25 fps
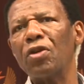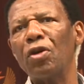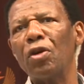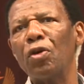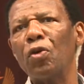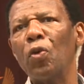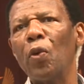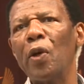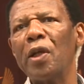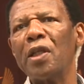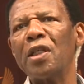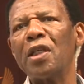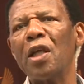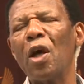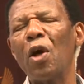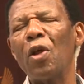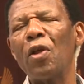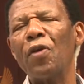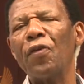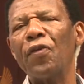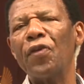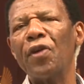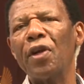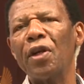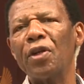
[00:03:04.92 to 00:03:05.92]
on what South
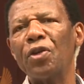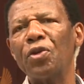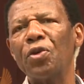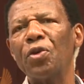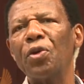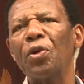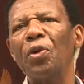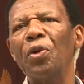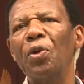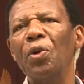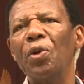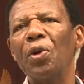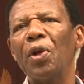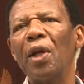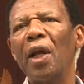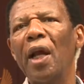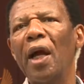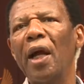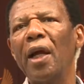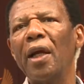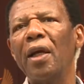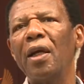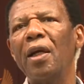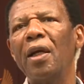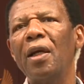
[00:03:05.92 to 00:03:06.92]
Africa should look
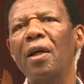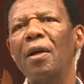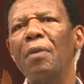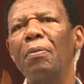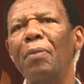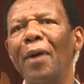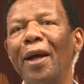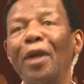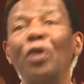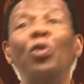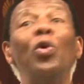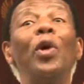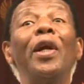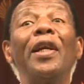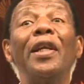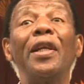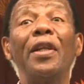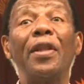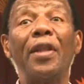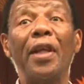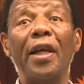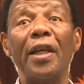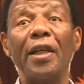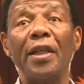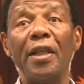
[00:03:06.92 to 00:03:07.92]
like by
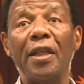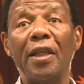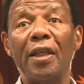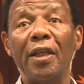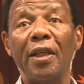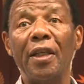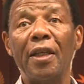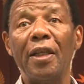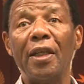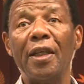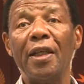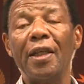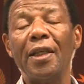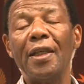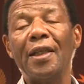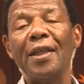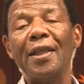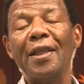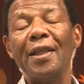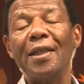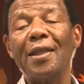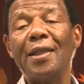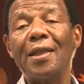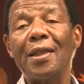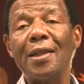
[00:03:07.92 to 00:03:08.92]
2030.
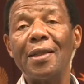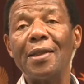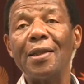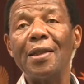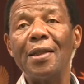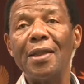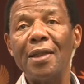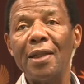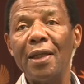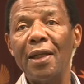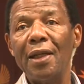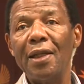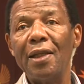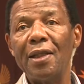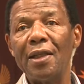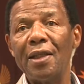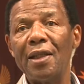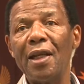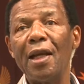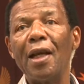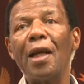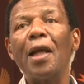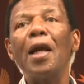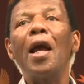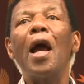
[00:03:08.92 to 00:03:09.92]
It doesn't really
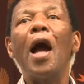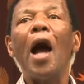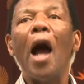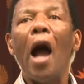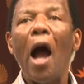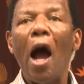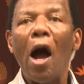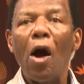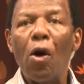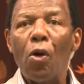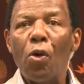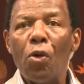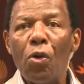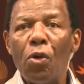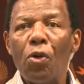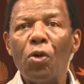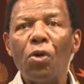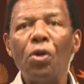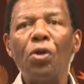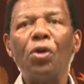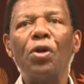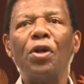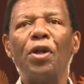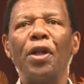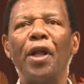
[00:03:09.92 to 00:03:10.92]
say how
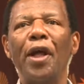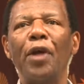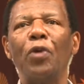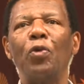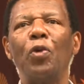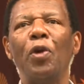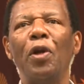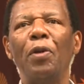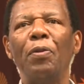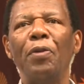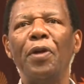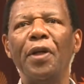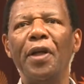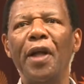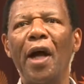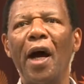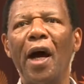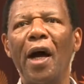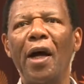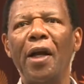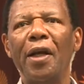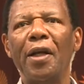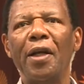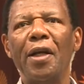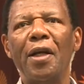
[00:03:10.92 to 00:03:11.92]
that will be
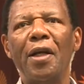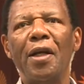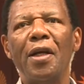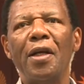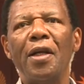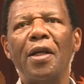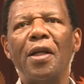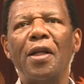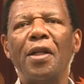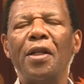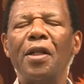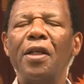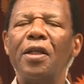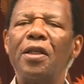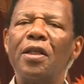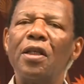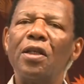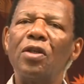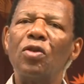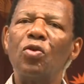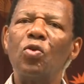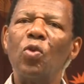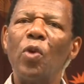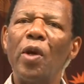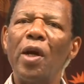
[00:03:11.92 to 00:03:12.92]
done. This
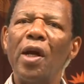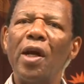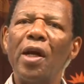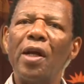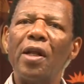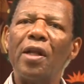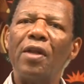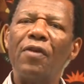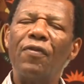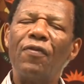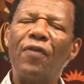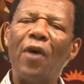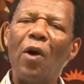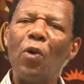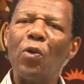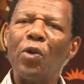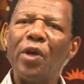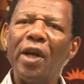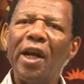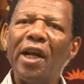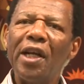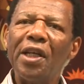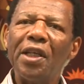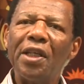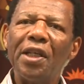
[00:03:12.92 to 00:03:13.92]
is where the
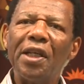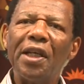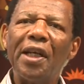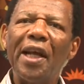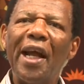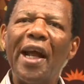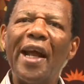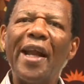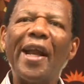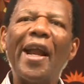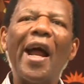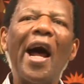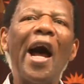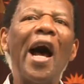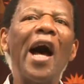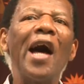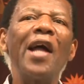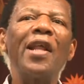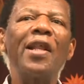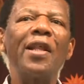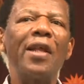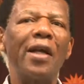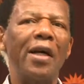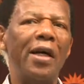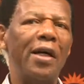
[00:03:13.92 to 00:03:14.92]
foundation and
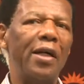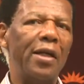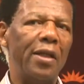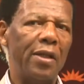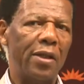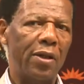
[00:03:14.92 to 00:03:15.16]
other